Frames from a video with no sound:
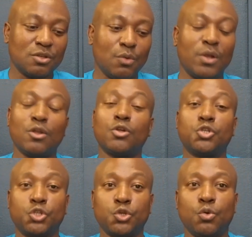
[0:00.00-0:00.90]
They were not
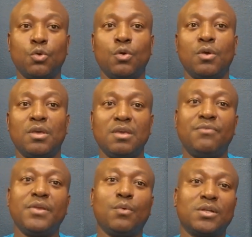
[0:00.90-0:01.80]
sure if
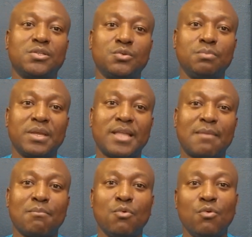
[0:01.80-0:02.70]
they want to make
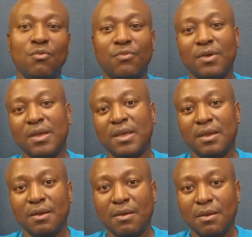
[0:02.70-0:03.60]
that move.
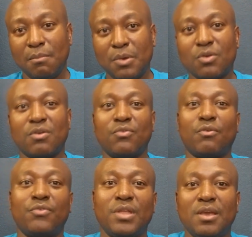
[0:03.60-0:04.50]
Because of your
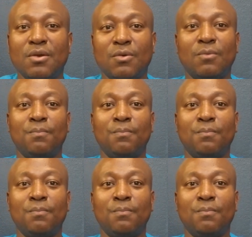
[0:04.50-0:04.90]
video,